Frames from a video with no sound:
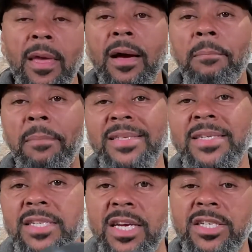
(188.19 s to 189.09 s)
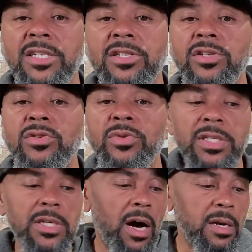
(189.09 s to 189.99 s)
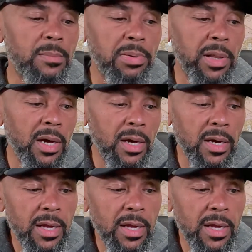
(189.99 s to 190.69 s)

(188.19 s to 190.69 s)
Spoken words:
my suggestion to you is unplug